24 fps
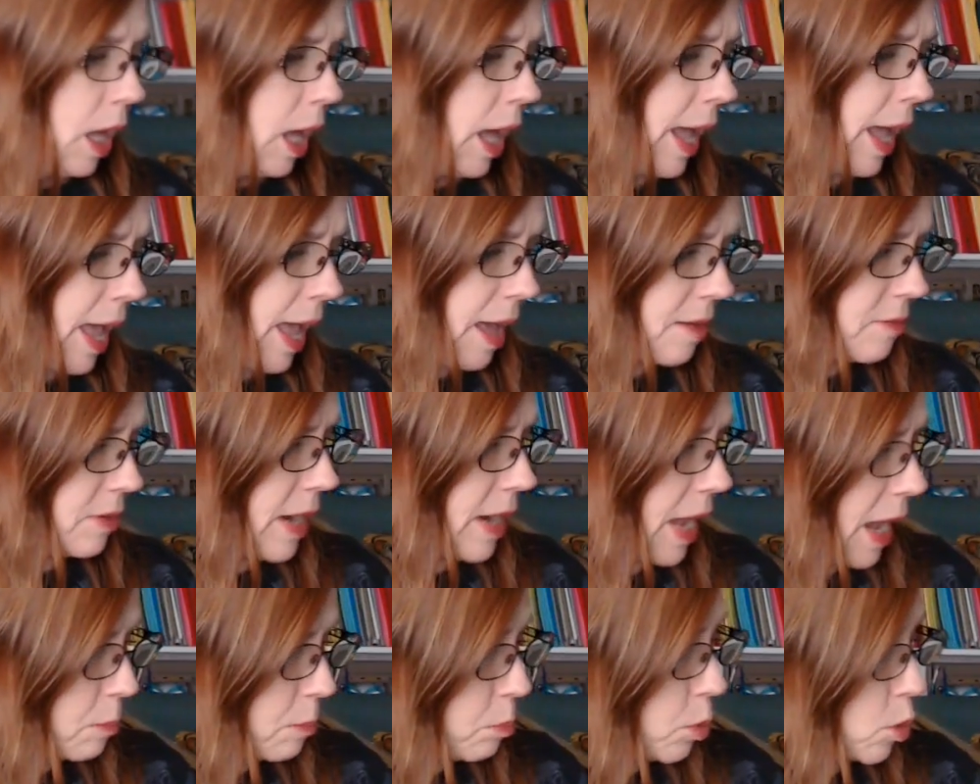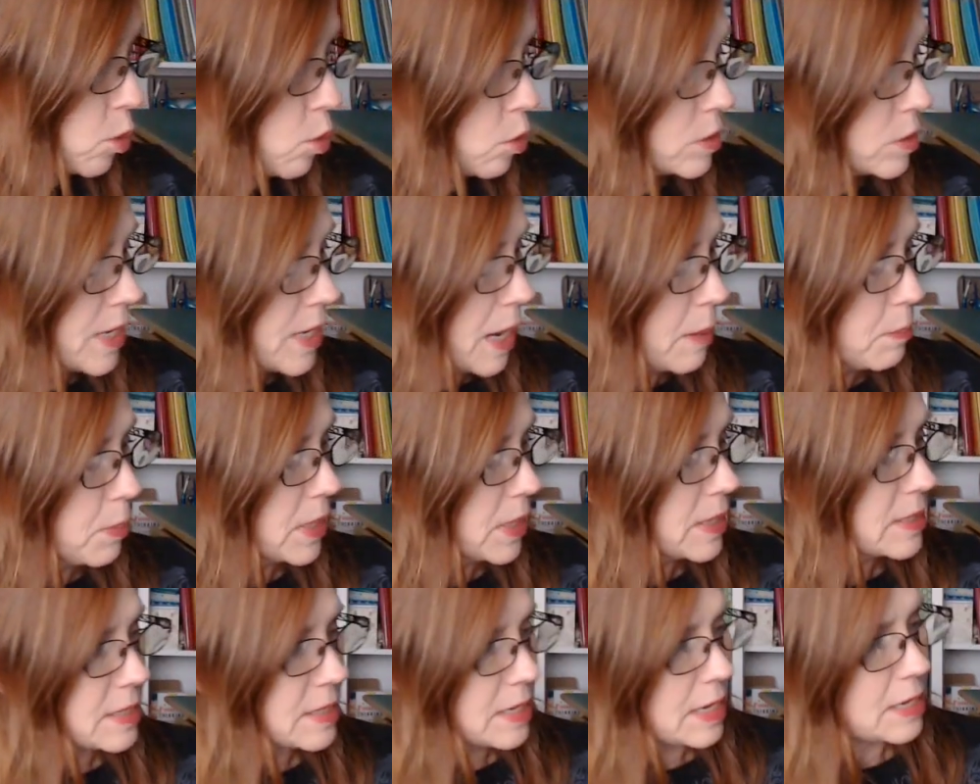I have an Apple Core
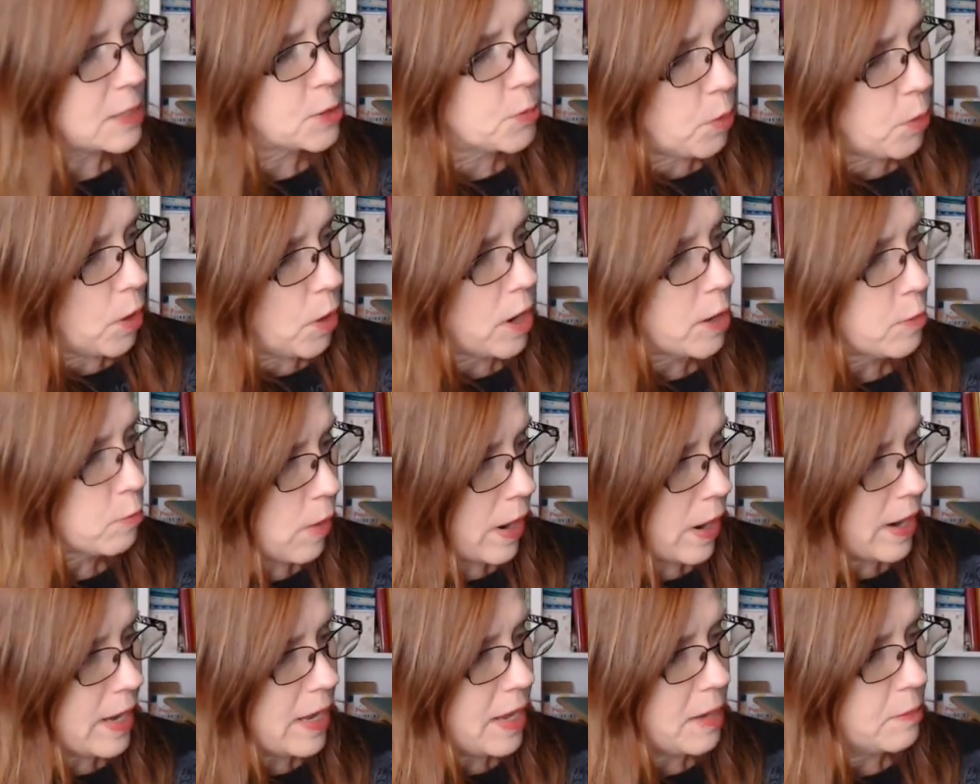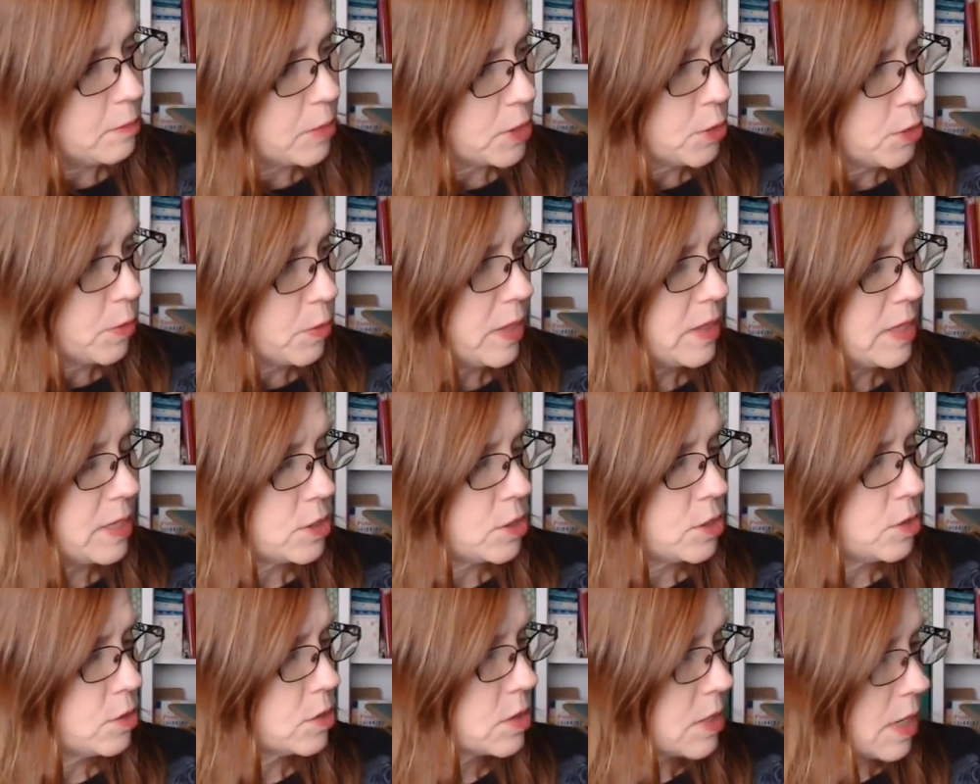templates. It's probably right in between
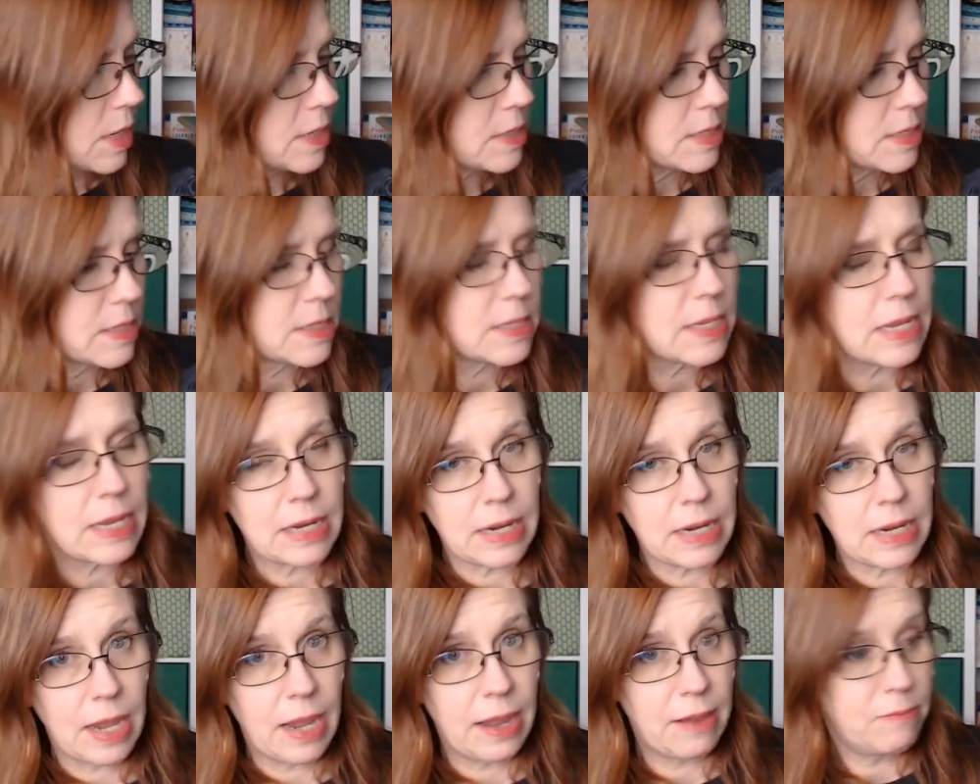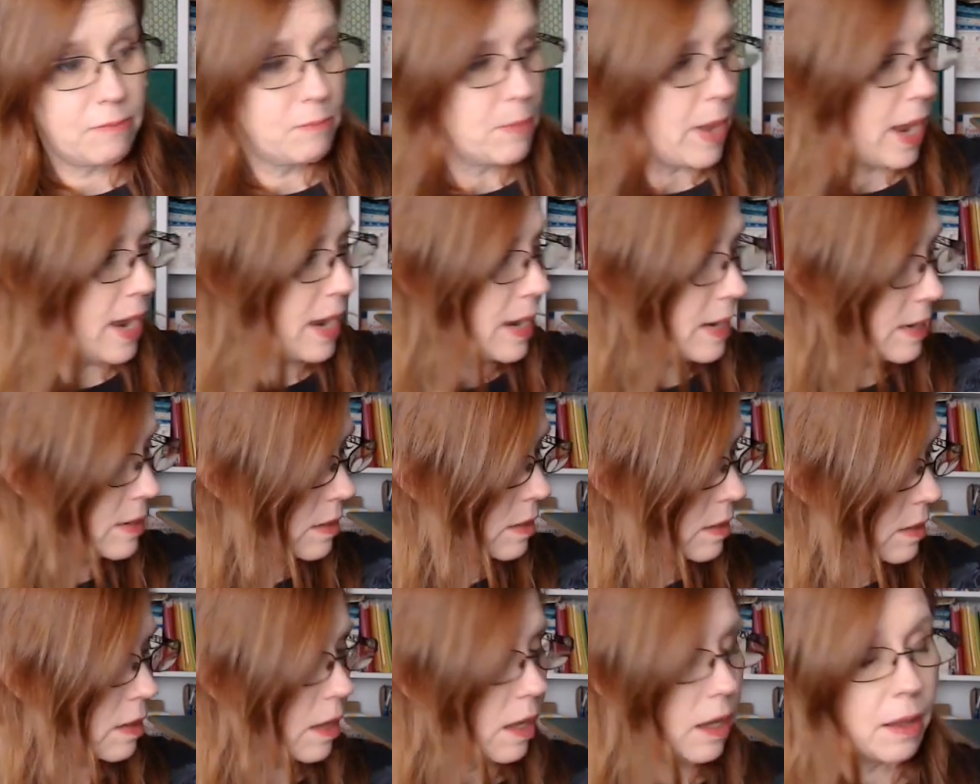these two sizes, and I've
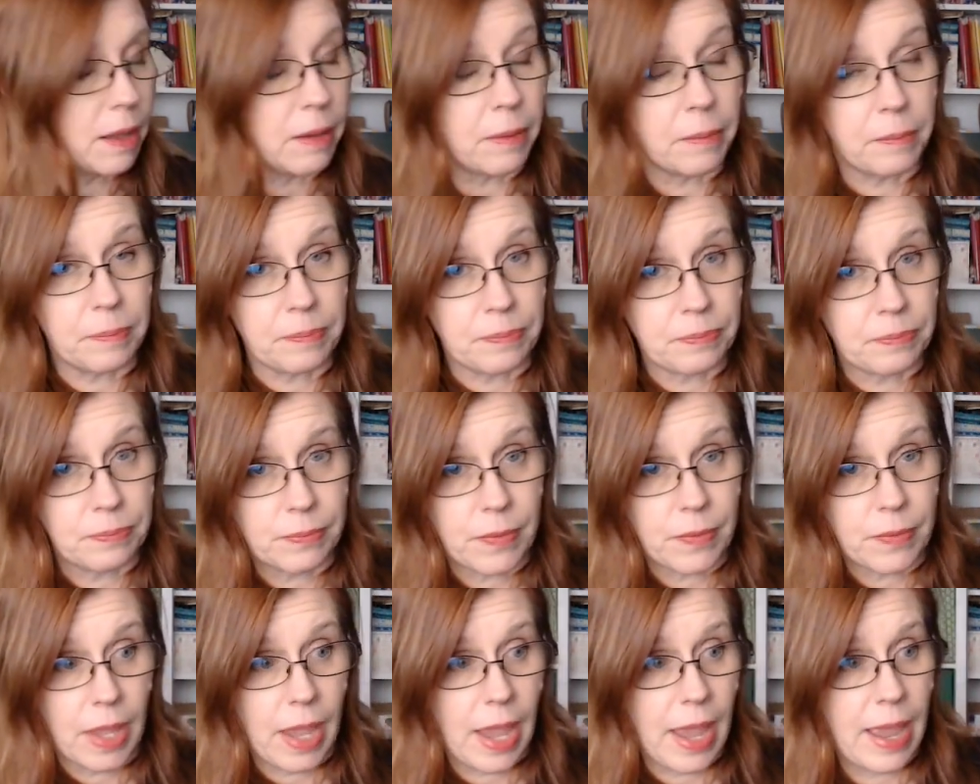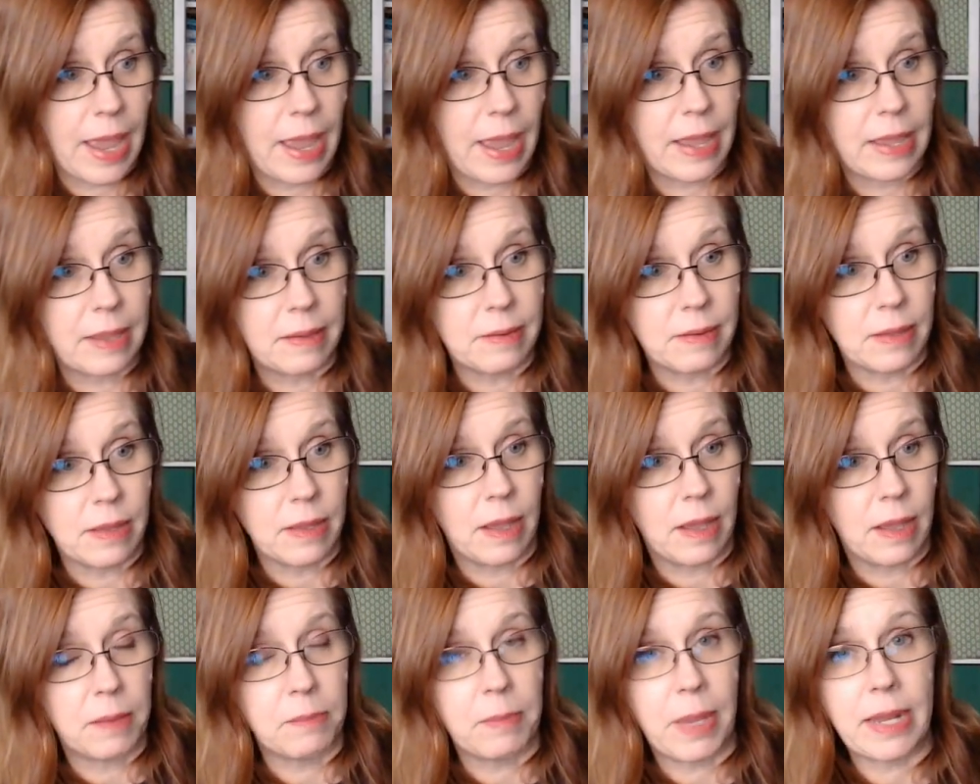made um, I
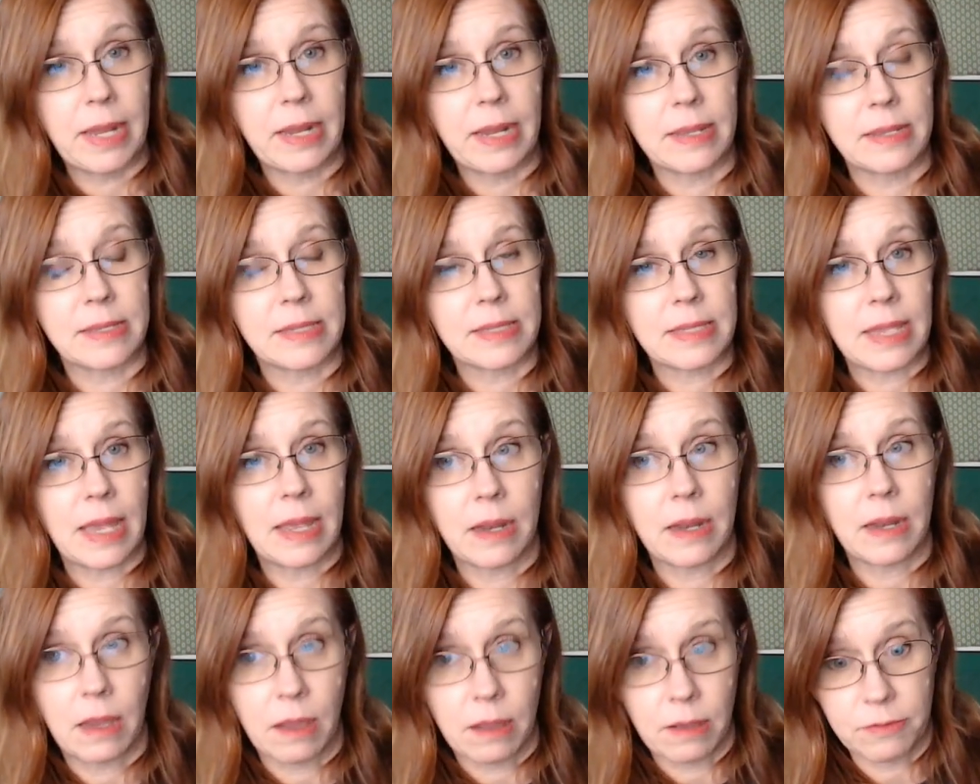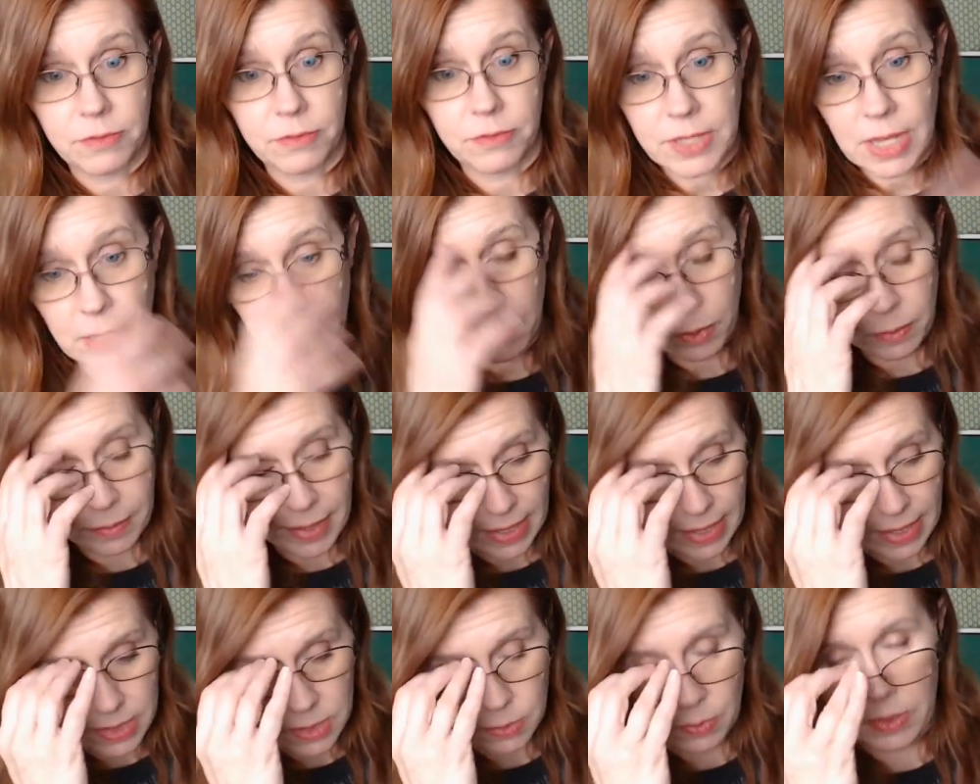I made a set of table
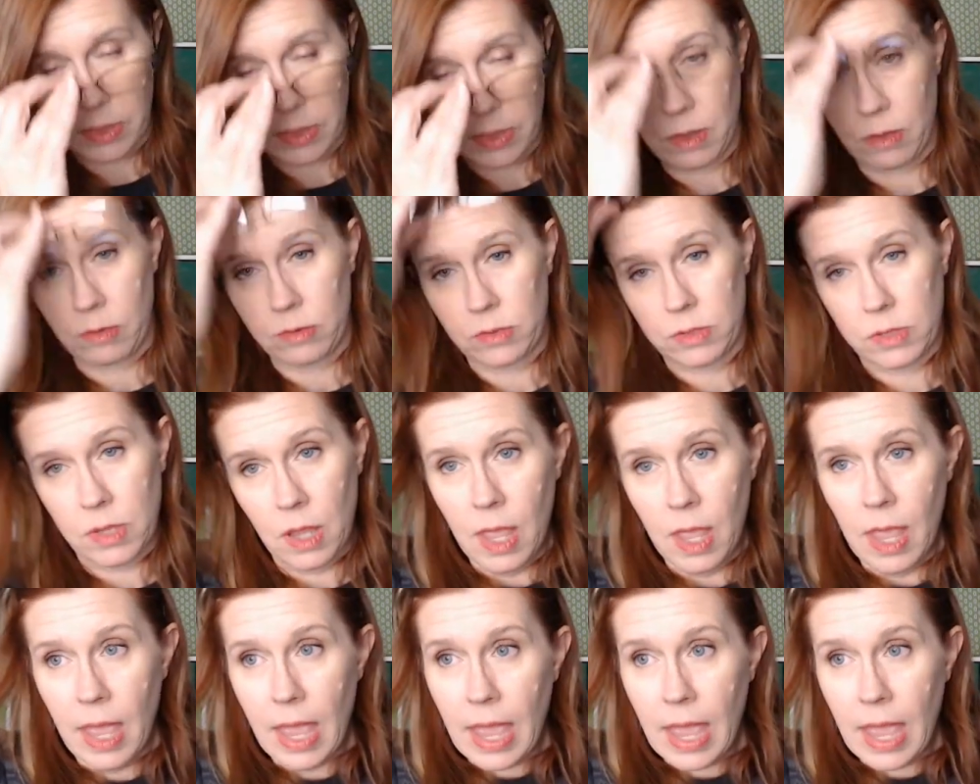mats with those,